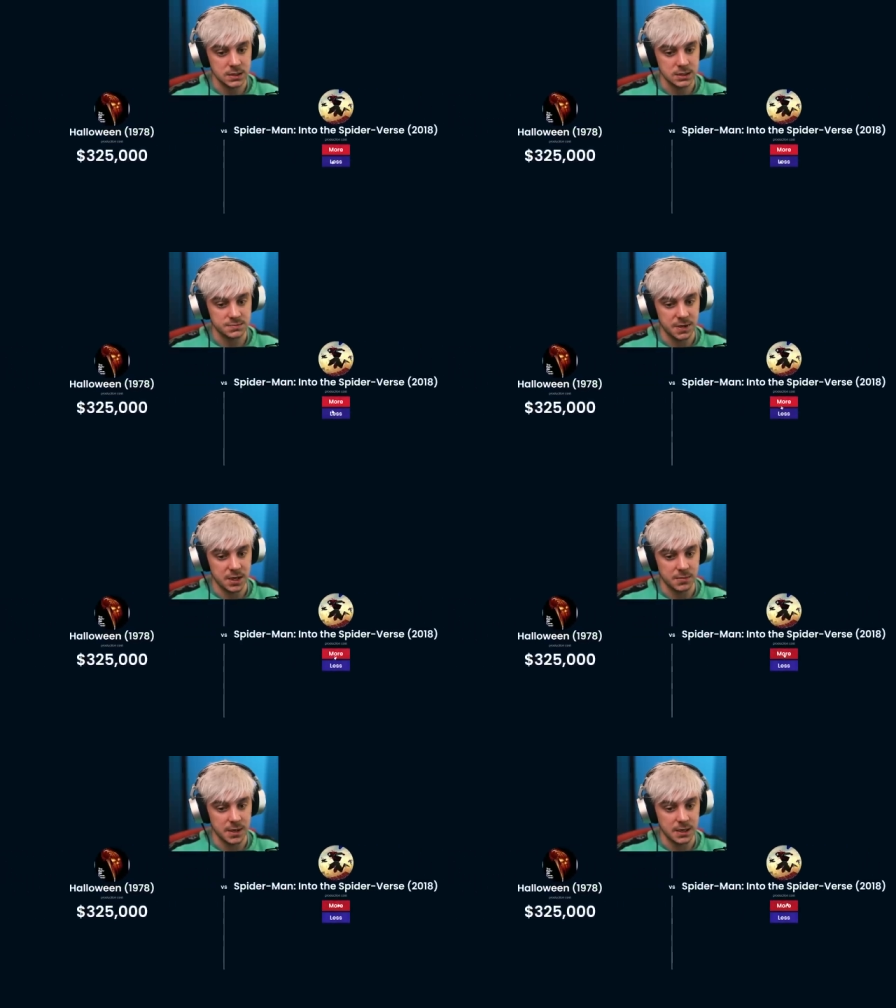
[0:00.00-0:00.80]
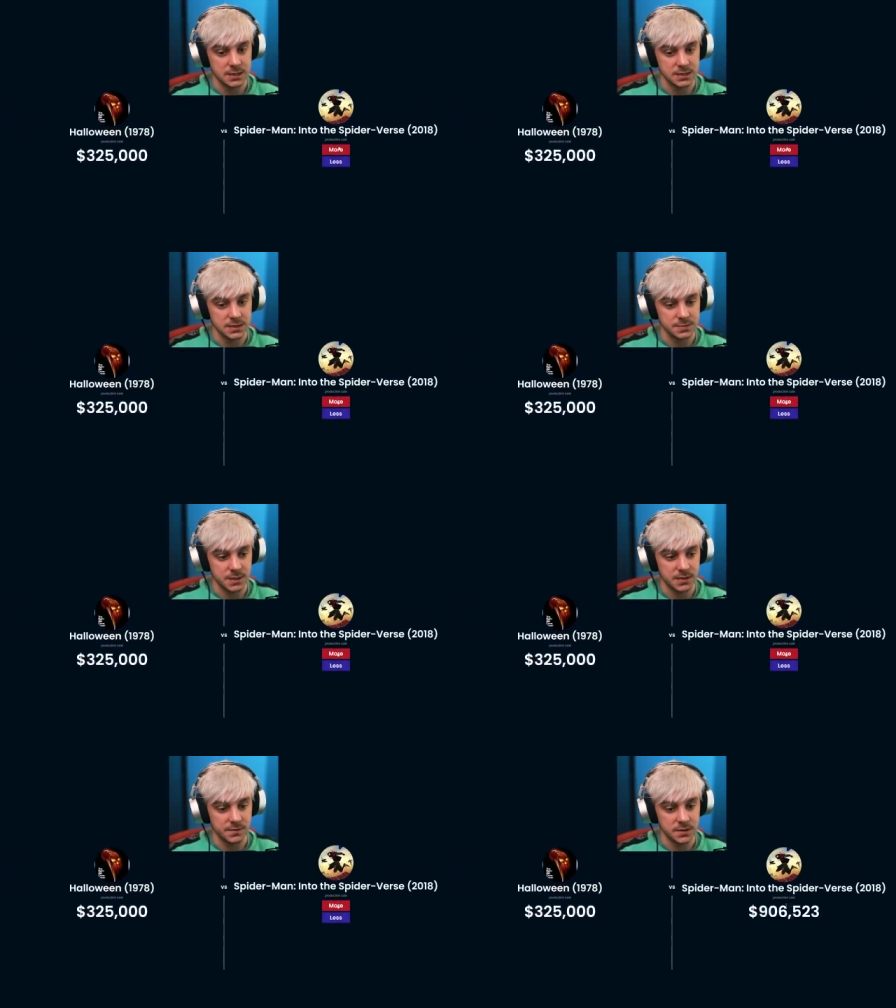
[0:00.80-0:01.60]
Spider Man Into the
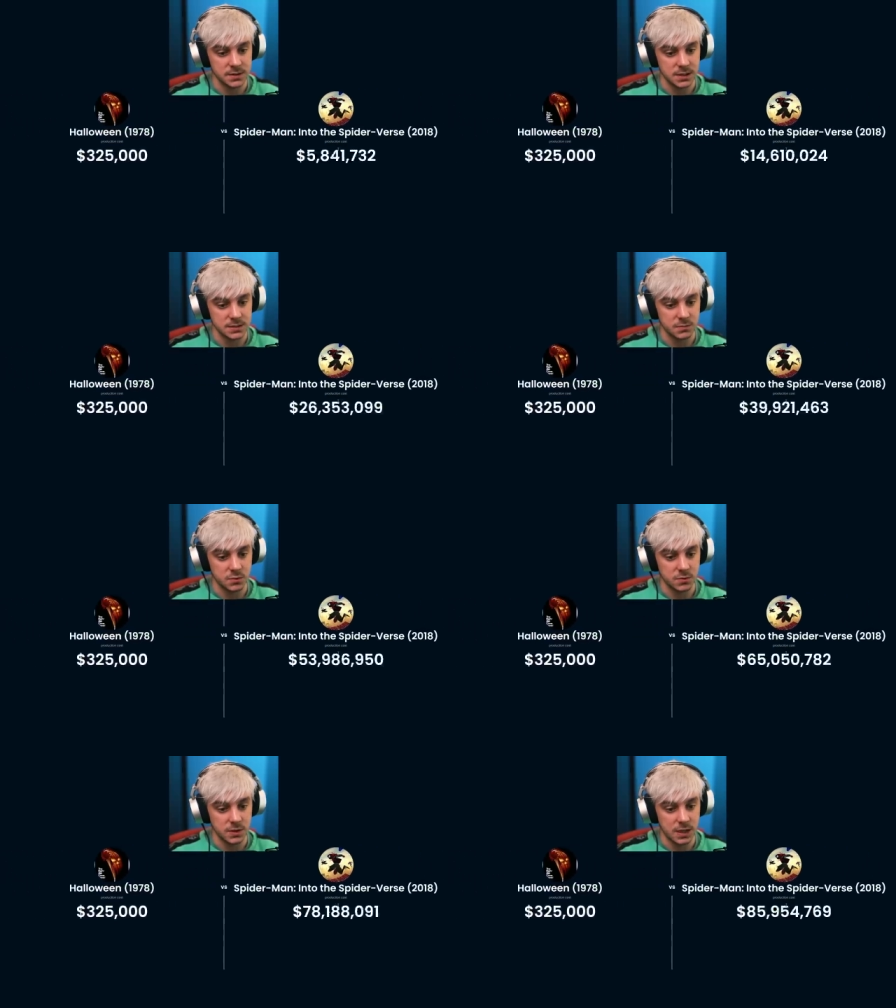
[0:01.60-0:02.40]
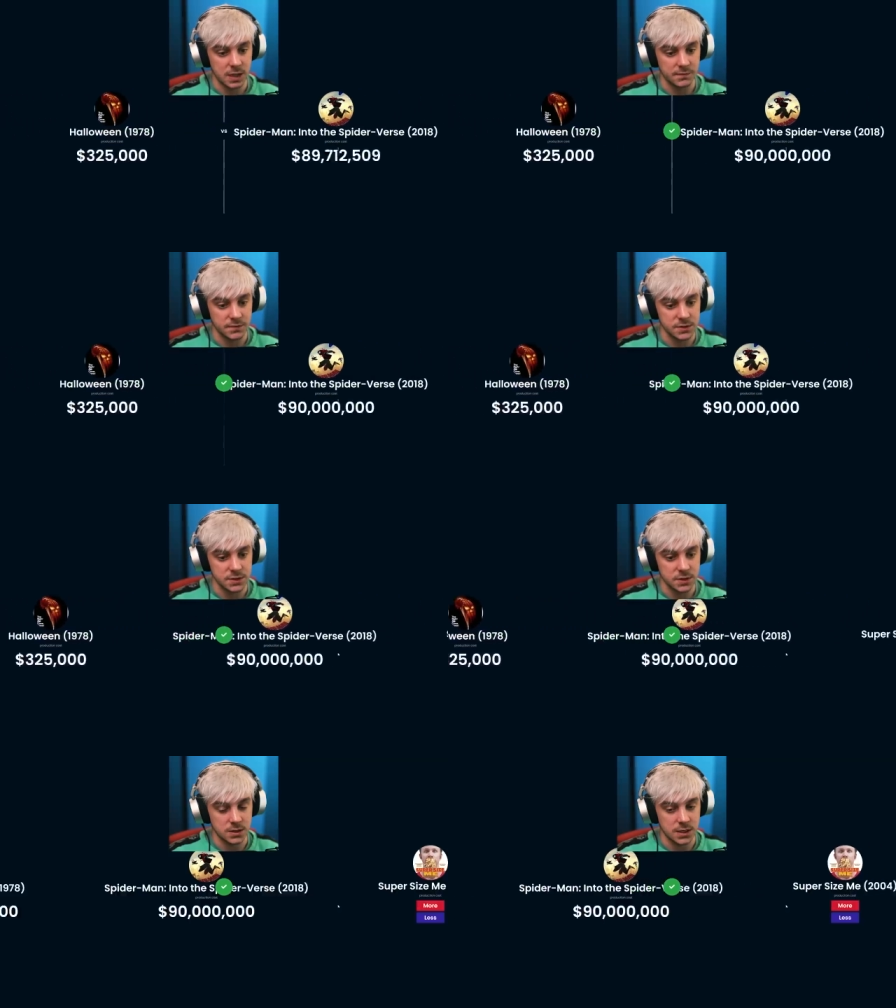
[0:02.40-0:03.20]
Spider Verse cost more than that for
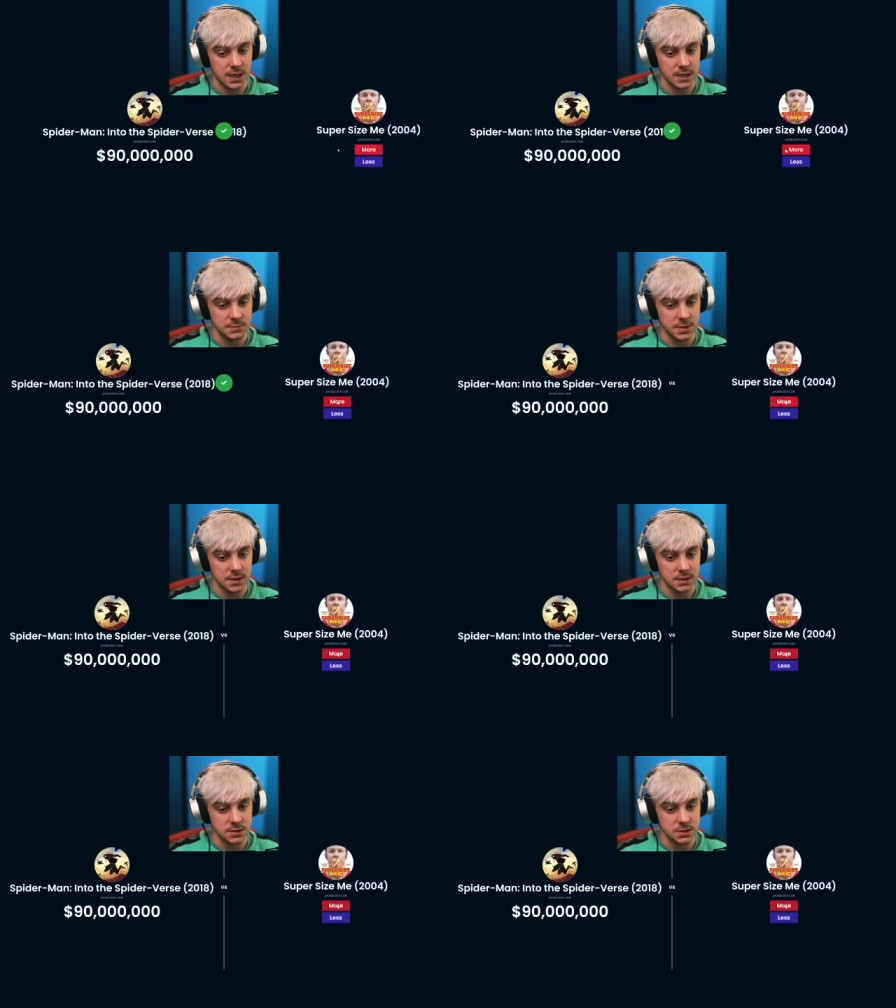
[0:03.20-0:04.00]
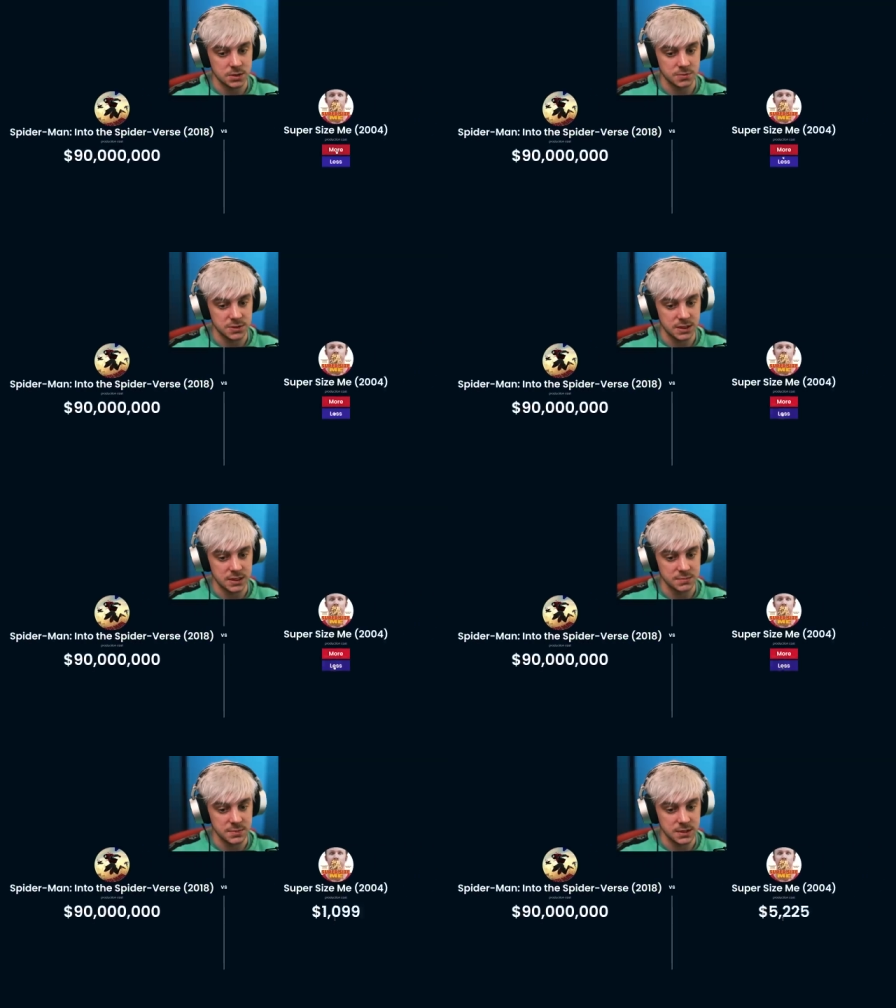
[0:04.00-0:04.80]
sure. 90 mil.
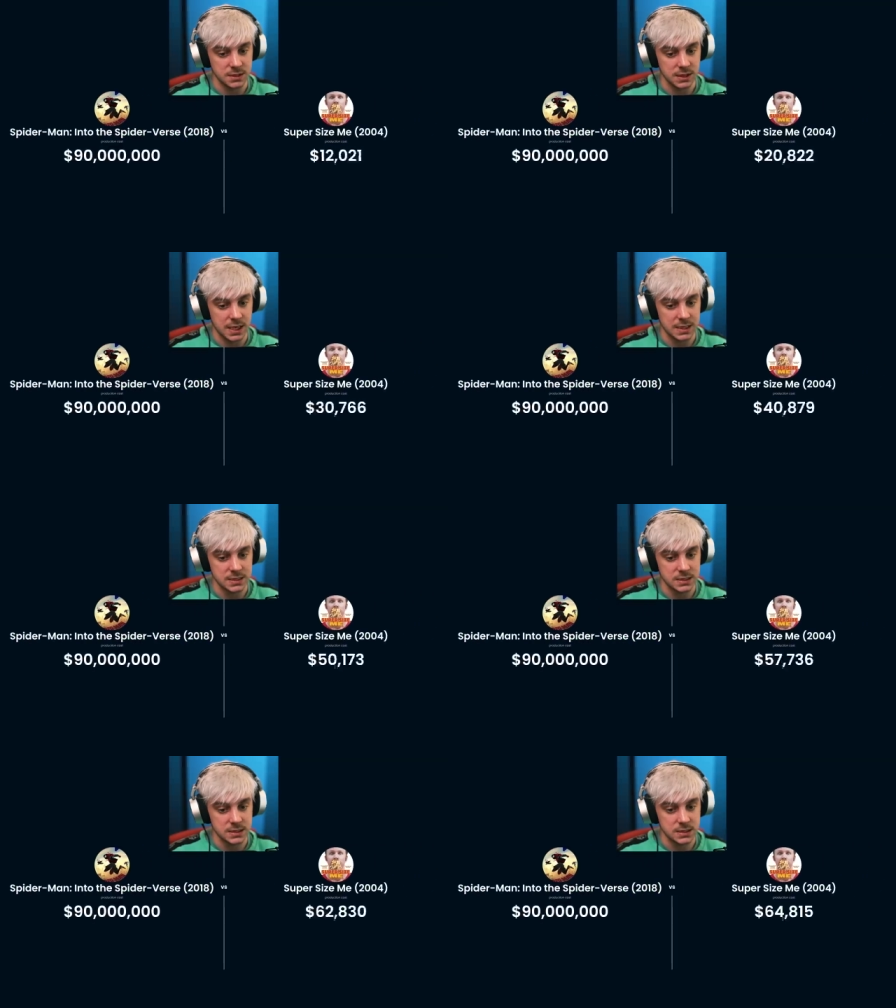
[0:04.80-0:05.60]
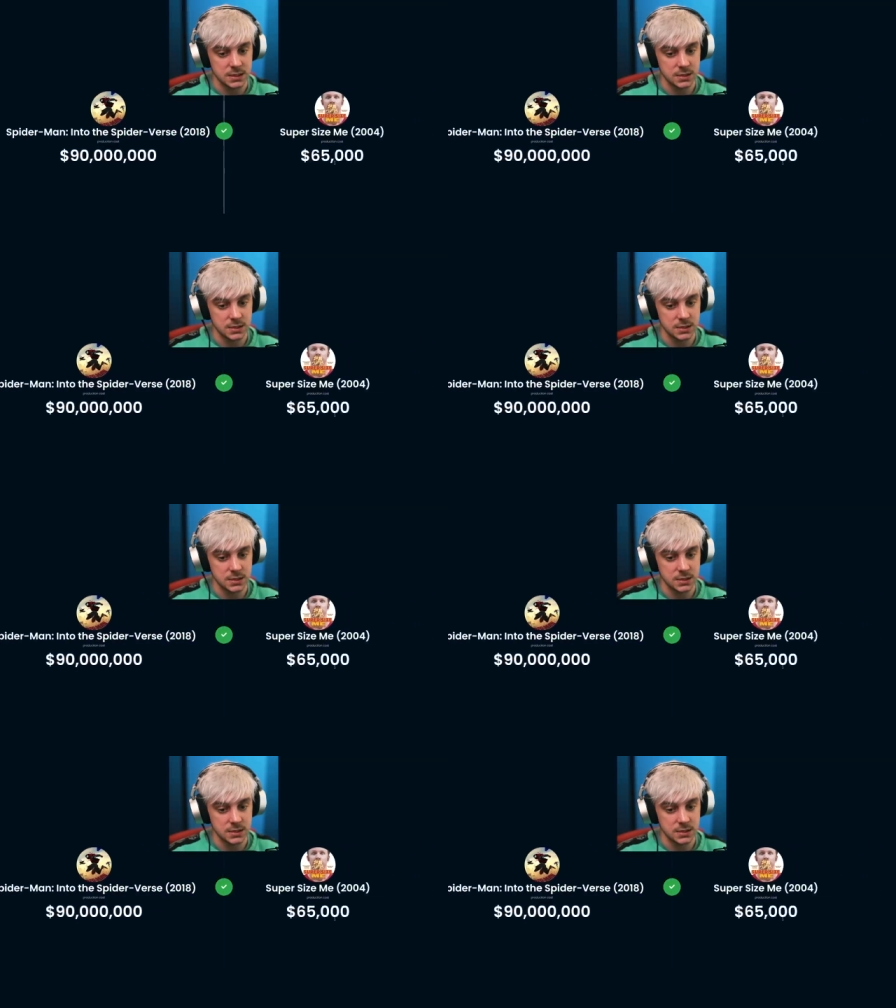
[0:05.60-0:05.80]
Supersize Me, less.